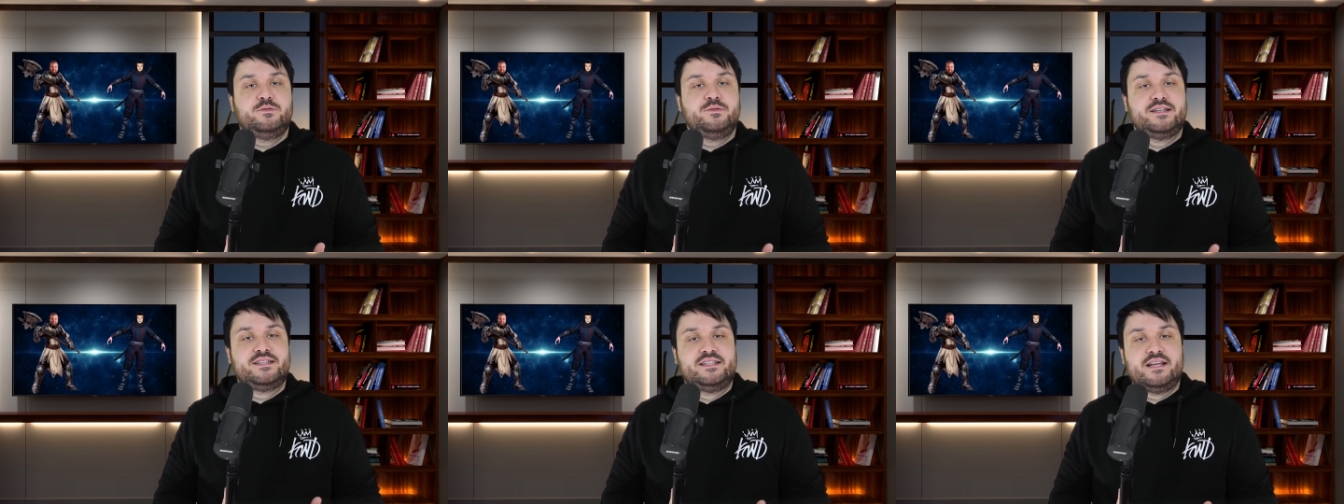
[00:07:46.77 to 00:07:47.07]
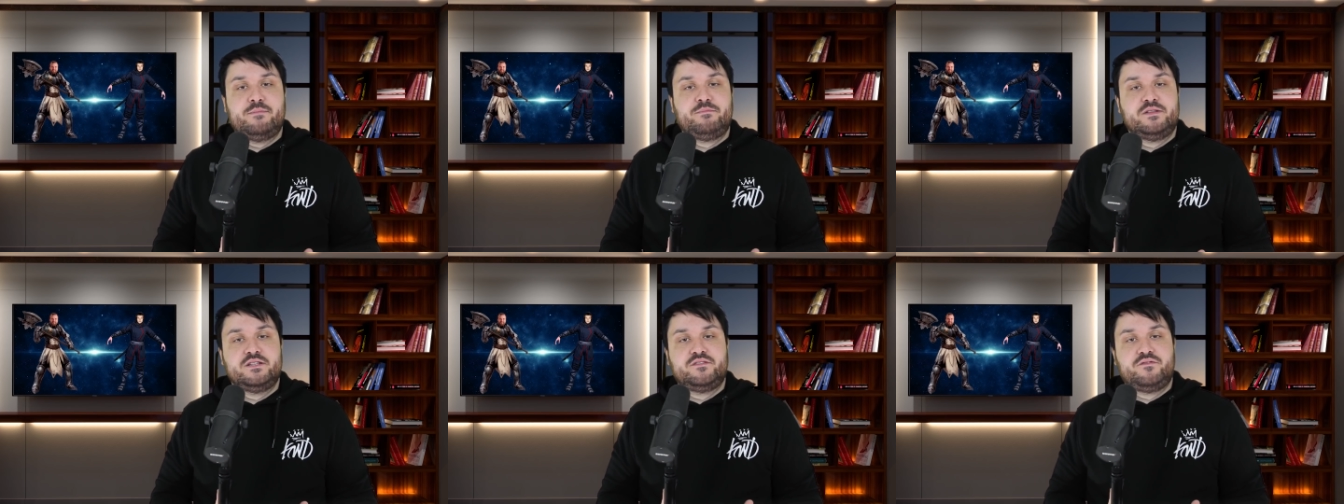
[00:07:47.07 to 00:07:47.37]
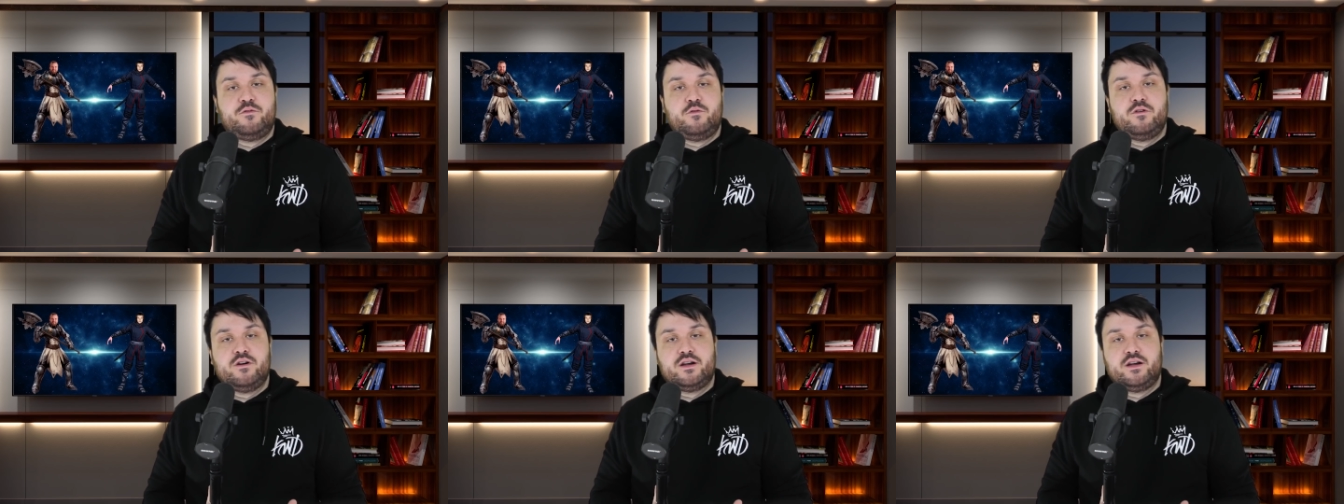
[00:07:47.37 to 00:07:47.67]
to accept this
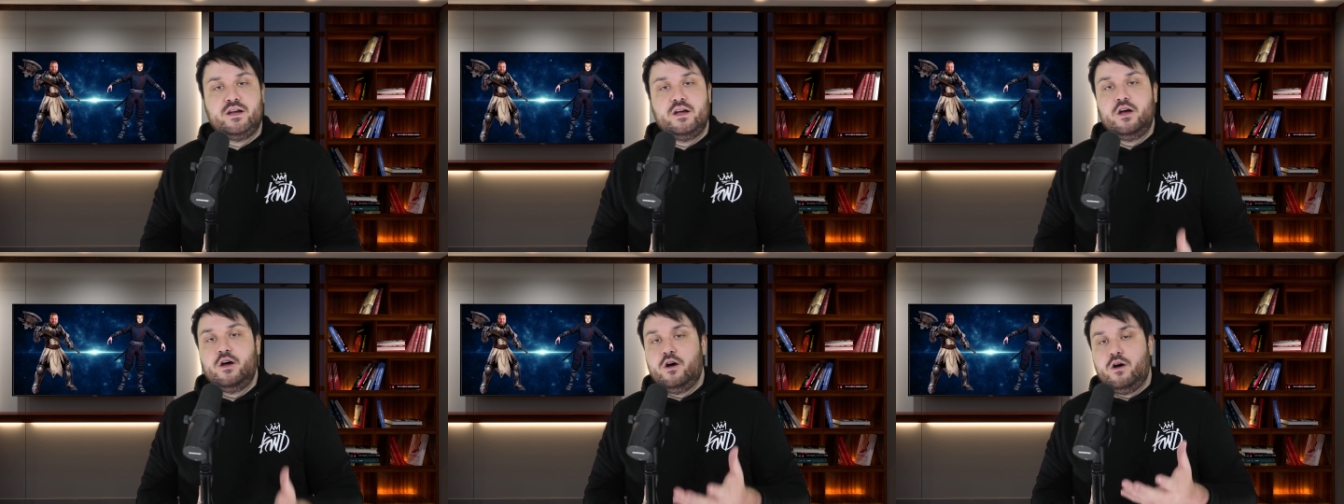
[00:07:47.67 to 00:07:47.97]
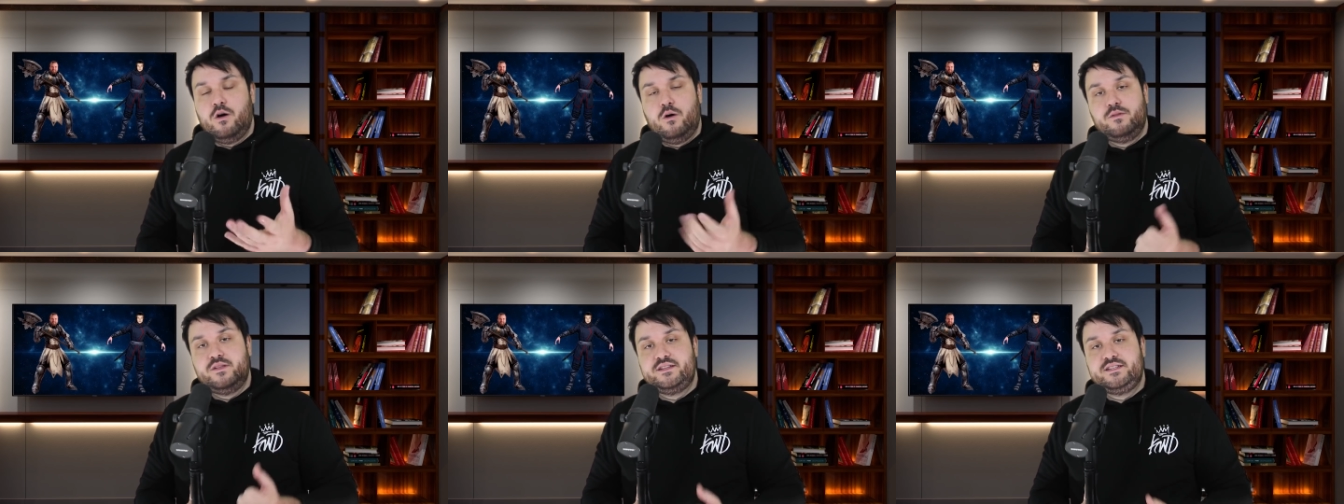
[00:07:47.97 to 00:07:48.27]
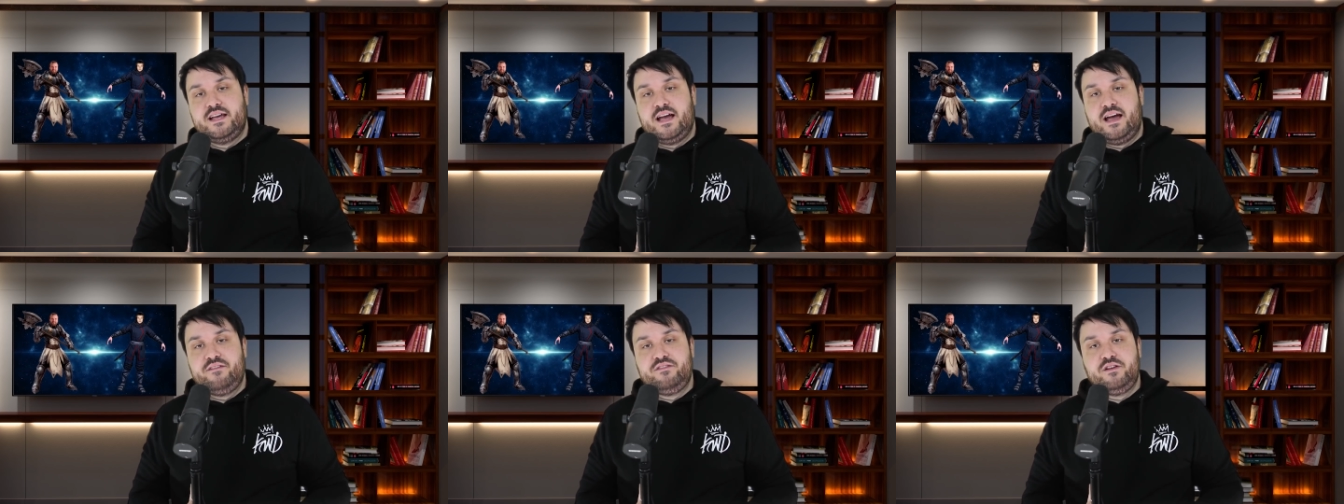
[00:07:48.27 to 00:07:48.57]
fork, only
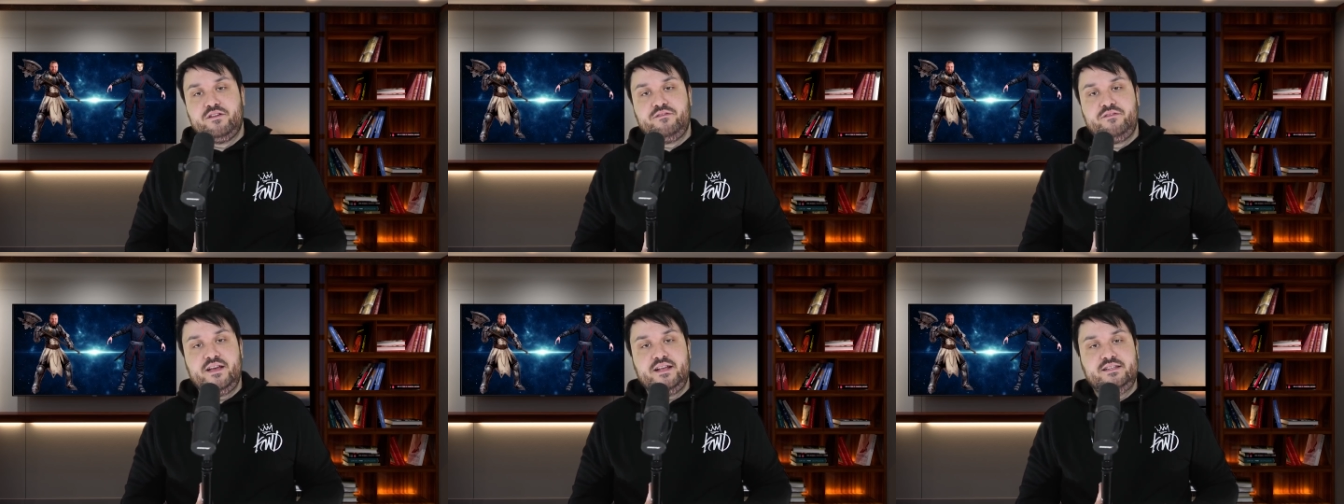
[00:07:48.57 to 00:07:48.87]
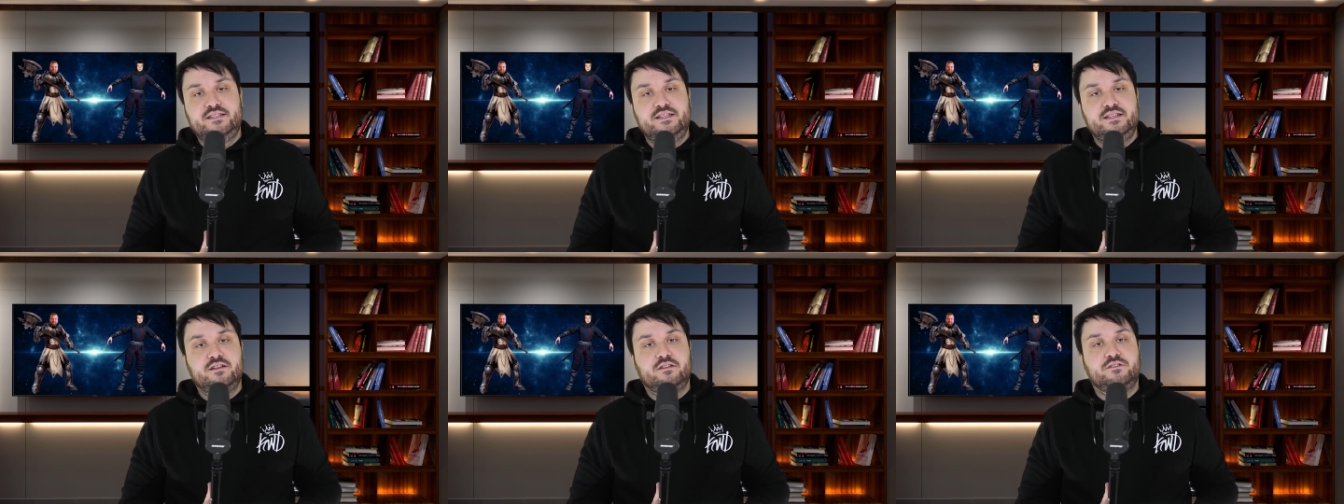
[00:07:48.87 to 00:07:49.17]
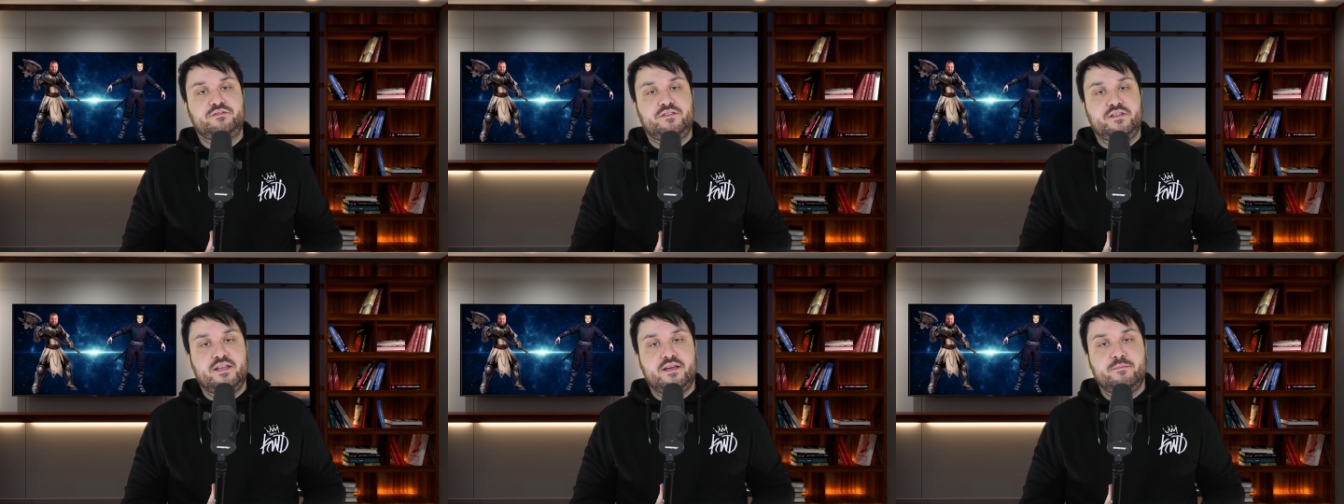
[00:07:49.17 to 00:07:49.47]
to have their fate sealed
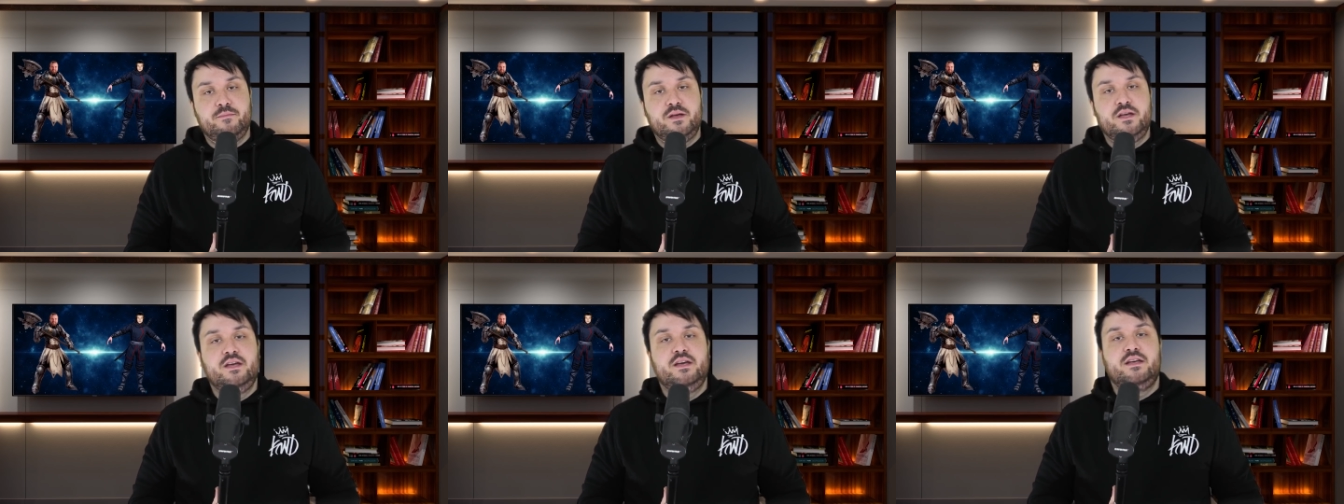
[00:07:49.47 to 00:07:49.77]
for them.